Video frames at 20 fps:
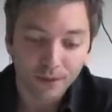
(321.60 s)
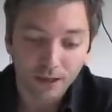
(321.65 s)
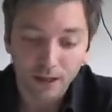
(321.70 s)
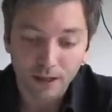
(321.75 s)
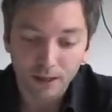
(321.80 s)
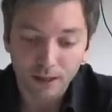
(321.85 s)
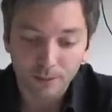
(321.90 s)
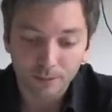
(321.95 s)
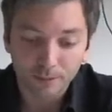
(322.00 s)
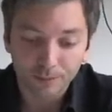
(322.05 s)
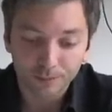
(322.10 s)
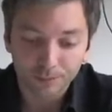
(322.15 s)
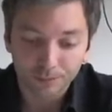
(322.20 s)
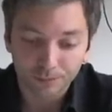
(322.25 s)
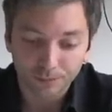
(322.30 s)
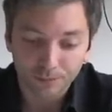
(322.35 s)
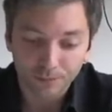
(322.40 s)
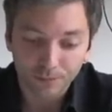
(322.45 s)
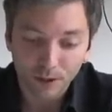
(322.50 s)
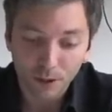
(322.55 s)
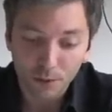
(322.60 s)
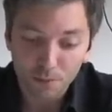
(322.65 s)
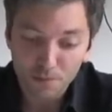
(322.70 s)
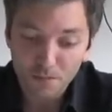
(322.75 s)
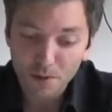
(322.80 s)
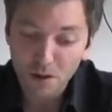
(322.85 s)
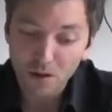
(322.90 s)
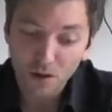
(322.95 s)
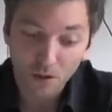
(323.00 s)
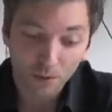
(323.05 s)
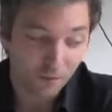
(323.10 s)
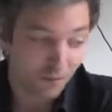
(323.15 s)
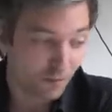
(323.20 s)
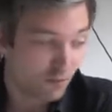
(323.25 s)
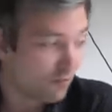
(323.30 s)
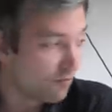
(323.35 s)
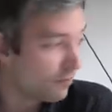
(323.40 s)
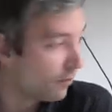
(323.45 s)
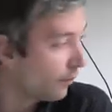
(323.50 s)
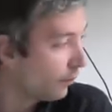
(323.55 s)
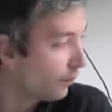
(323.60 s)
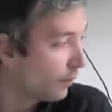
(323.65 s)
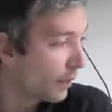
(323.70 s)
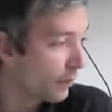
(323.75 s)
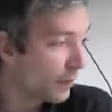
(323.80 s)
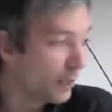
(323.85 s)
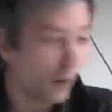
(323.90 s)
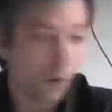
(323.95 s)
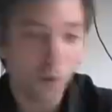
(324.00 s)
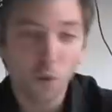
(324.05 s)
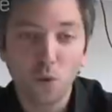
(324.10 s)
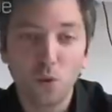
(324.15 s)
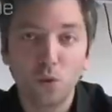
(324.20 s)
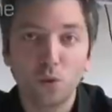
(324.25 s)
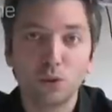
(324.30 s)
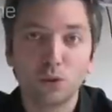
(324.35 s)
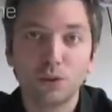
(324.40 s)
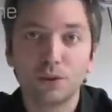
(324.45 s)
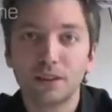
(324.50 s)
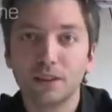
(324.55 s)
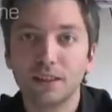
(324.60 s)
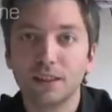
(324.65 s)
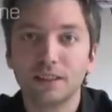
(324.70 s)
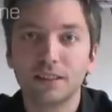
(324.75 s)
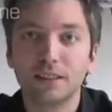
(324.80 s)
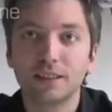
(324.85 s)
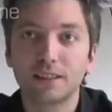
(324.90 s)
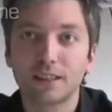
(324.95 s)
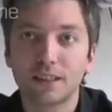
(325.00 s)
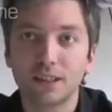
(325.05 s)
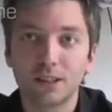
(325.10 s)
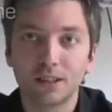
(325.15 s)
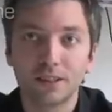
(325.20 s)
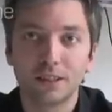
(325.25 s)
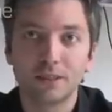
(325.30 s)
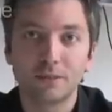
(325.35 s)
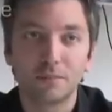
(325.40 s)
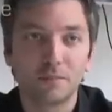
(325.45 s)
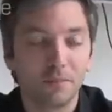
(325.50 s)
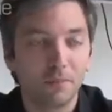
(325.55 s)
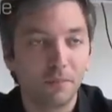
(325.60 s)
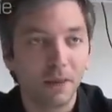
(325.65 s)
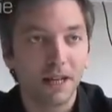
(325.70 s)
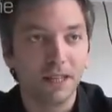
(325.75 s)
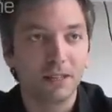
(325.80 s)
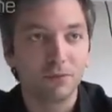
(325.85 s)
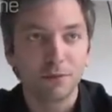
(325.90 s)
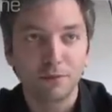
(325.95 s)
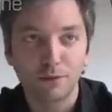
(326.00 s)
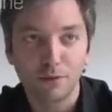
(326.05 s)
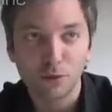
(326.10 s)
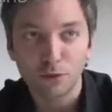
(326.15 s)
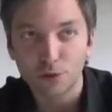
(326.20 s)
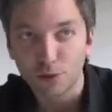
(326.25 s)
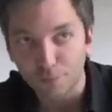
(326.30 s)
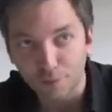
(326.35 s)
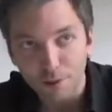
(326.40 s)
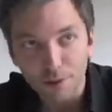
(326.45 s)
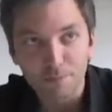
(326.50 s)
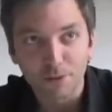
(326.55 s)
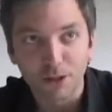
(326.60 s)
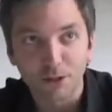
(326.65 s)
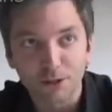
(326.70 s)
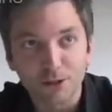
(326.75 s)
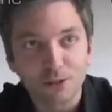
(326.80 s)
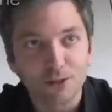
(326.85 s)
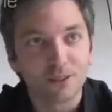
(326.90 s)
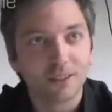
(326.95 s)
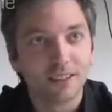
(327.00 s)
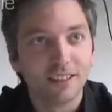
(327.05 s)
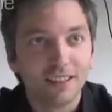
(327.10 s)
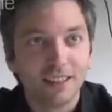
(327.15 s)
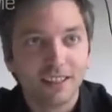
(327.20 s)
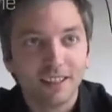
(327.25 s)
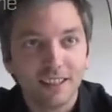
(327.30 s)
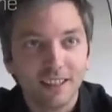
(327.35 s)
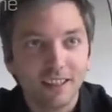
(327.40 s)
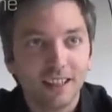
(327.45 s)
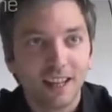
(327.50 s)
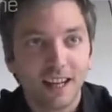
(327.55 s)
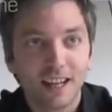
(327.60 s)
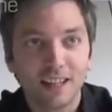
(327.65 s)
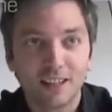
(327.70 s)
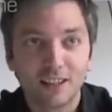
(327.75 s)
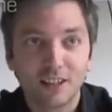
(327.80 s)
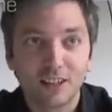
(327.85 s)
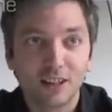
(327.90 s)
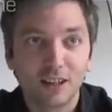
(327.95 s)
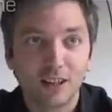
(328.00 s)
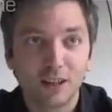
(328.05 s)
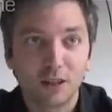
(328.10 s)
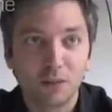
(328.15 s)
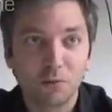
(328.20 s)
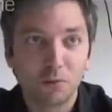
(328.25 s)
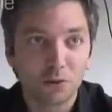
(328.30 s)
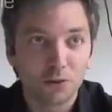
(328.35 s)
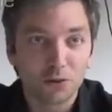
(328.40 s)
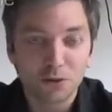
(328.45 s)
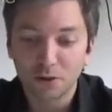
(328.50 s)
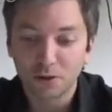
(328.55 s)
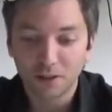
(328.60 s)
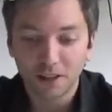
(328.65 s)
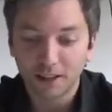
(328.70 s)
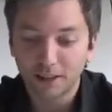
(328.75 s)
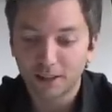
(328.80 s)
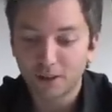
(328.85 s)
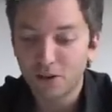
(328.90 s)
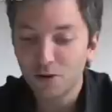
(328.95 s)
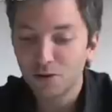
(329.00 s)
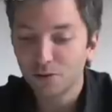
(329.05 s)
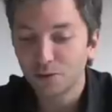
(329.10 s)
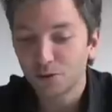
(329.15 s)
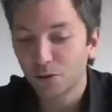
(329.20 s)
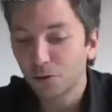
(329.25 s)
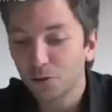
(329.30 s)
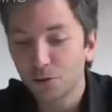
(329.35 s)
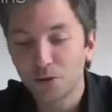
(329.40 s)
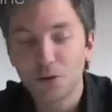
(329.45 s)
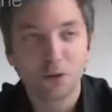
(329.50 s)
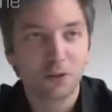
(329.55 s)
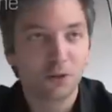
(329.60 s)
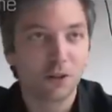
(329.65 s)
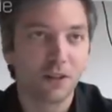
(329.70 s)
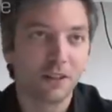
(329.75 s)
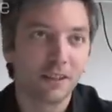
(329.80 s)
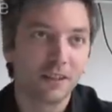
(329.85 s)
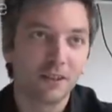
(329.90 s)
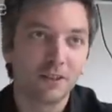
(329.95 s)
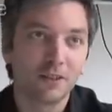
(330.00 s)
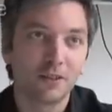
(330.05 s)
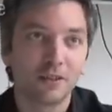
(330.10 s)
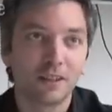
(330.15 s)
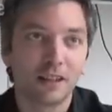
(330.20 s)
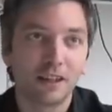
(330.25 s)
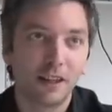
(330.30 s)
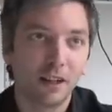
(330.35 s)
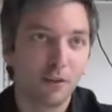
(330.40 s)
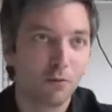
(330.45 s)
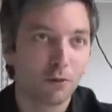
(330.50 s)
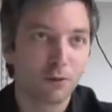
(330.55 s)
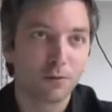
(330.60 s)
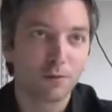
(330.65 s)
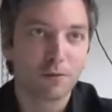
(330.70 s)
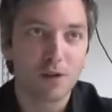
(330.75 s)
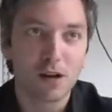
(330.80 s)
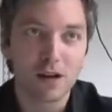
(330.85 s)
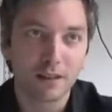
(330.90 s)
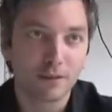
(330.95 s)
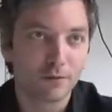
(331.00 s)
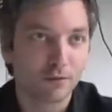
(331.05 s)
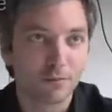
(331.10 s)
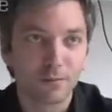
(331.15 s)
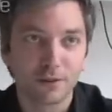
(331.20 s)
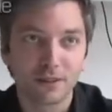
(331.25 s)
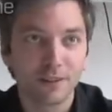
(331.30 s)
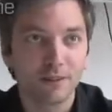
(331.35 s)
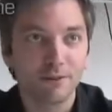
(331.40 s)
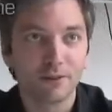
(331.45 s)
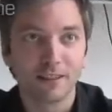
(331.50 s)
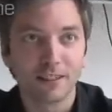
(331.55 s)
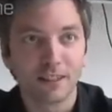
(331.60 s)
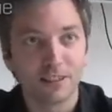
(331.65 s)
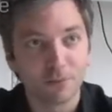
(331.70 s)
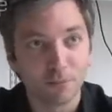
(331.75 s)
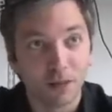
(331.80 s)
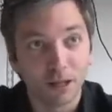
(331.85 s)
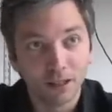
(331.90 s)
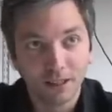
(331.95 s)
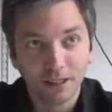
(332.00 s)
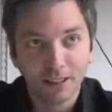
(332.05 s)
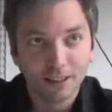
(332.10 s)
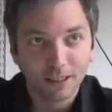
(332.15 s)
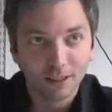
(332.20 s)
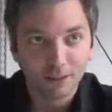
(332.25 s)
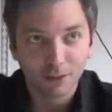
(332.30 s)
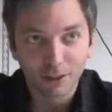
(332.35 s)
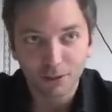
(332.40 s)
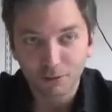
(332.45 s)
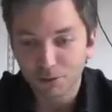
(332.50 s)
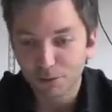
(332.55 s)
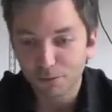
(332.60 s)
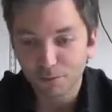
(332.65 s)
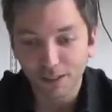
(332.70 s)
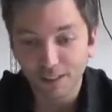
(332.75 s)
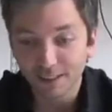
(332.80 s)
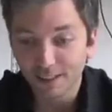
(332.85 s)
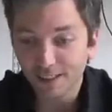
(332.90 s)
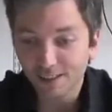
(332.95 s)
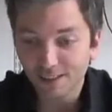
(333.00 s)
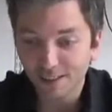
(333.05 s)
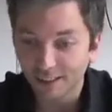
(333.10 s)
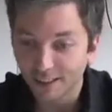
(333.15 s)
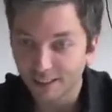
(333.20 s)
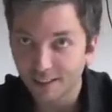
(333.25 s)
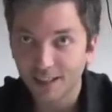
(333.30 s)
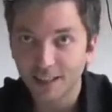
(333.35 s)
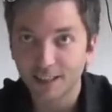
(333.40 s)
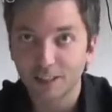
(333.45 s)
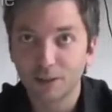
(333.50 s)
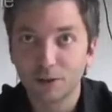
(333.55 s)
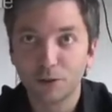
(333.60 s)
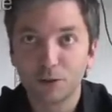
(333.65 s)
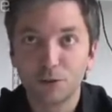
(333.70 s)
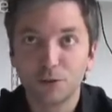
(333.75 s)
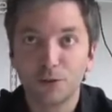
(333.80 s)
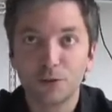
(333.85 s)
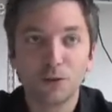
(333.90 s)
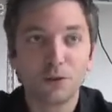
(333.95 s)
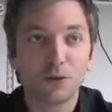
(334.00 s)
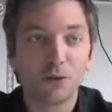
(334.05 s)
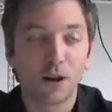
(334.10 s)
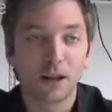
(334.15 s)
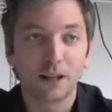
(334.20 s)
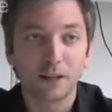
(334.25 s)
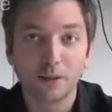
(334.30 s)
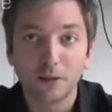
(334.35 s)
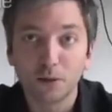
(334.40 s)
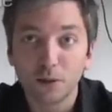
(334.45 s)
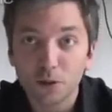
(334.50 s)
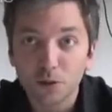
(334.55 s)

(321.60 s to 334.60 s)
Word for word: a very old discarded plate with loads of flip dots, and it was not like on, you could not turn it on, like it was fried from the 70s, but what was fantastic is like you could, you know, like